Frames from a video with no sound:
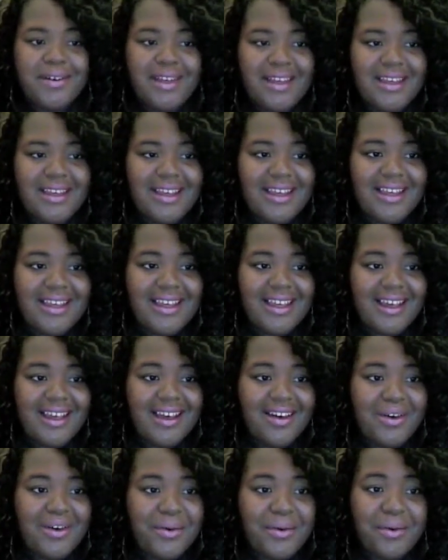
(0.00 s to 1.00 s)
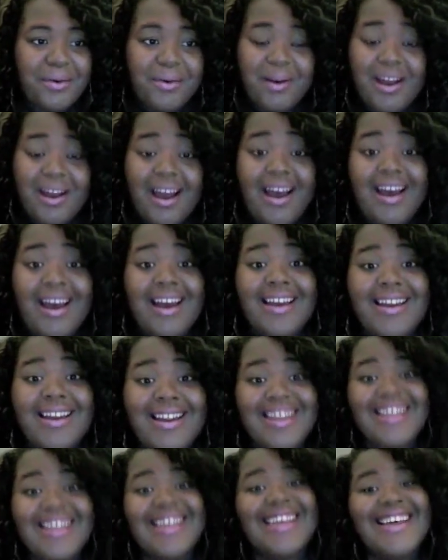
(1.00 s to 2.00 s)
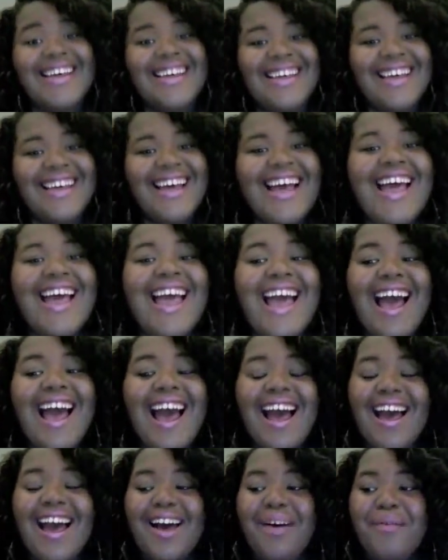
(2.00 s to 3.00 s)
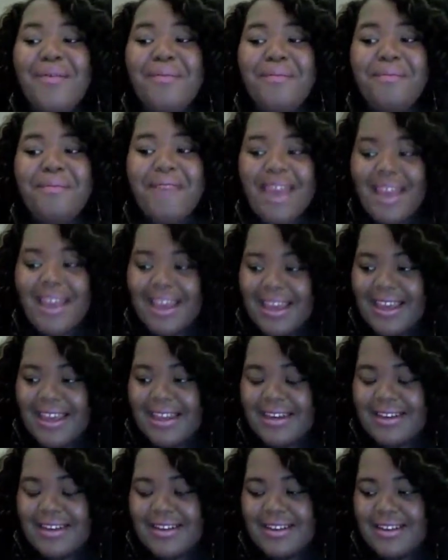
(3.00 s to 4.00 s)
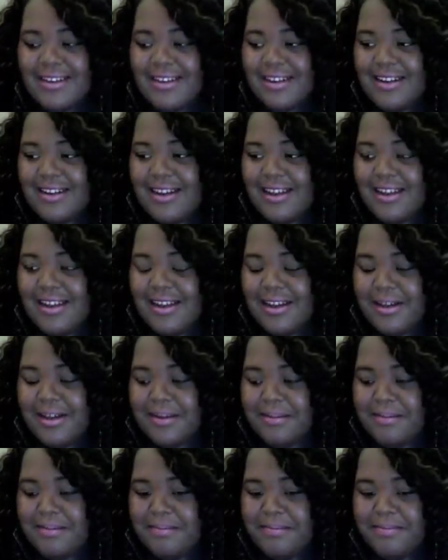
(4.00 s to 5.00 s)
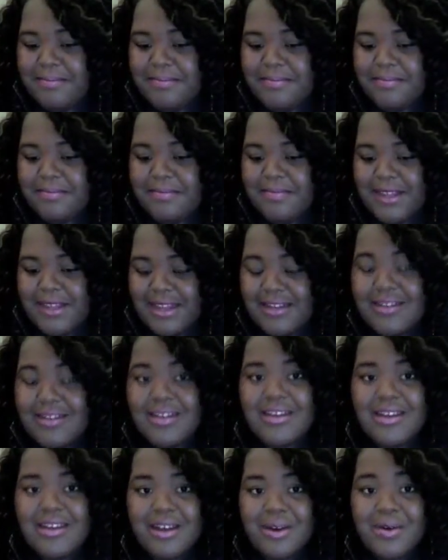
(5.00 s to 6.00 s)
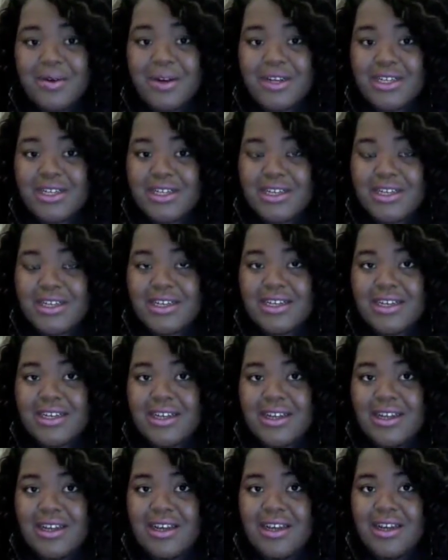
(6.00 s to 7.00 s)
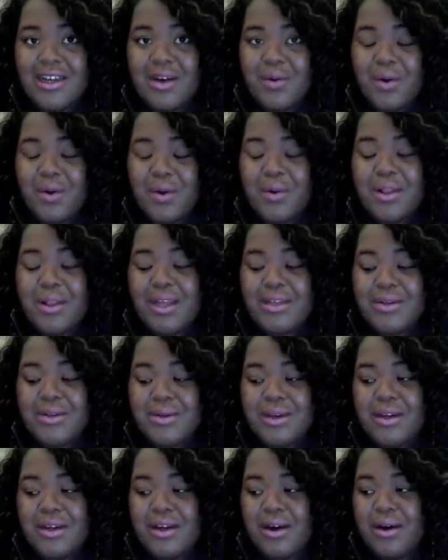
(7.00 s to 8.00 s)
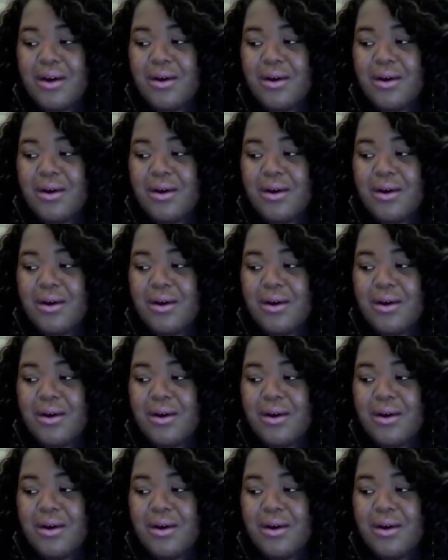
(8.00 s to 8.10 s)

Oh God. Man, that's a good question. What will I do at goal?